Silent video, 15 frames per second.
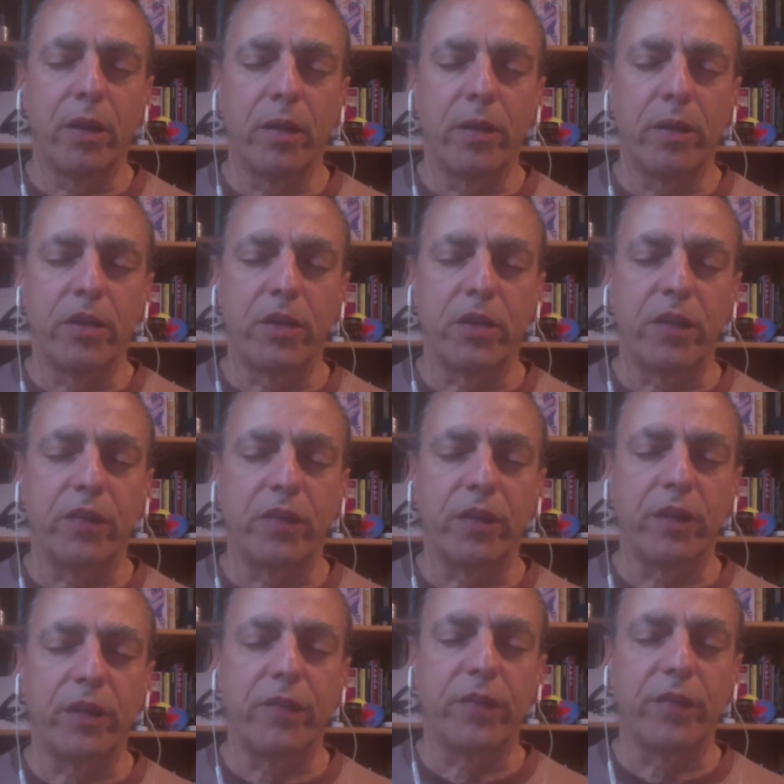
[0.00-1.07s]
the chest
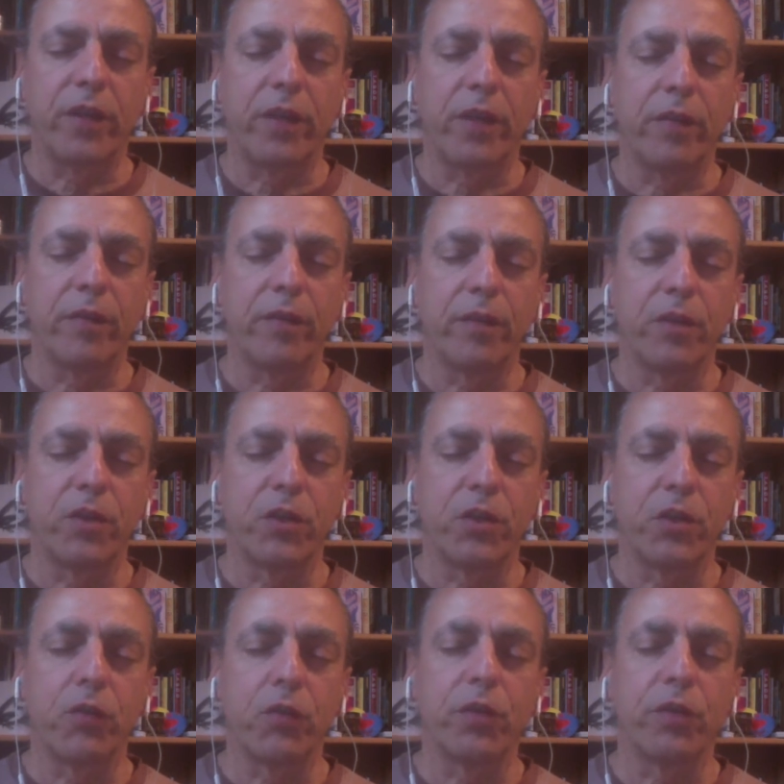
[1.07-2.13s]
lifting, the
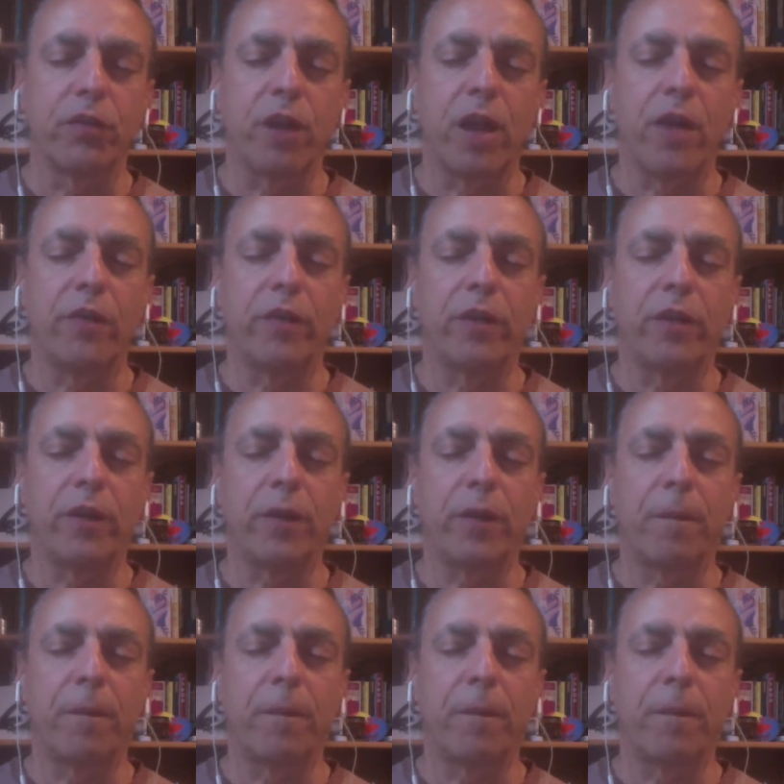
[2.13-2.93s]
shoulders rising.